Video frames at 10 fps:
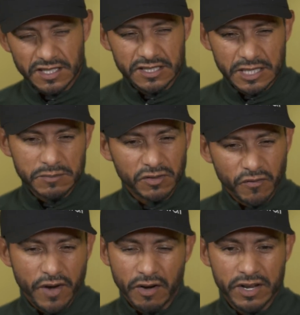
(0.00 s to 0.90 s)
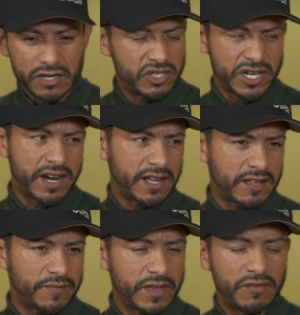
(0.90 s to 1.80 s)
seems very energetic
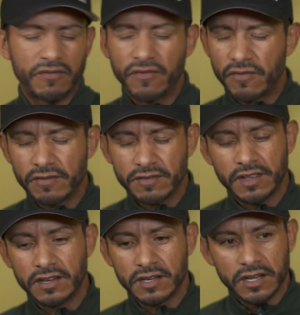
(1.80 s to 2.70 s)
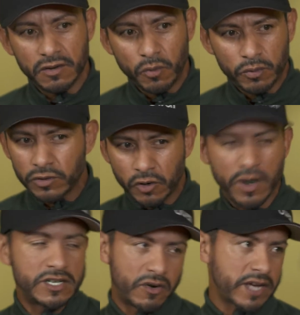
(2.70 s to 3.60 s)
and in a
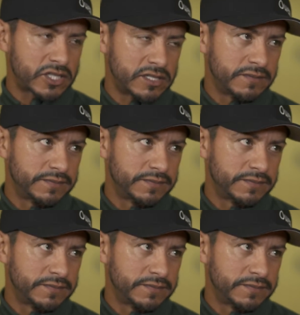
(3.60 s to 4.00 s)
great direction.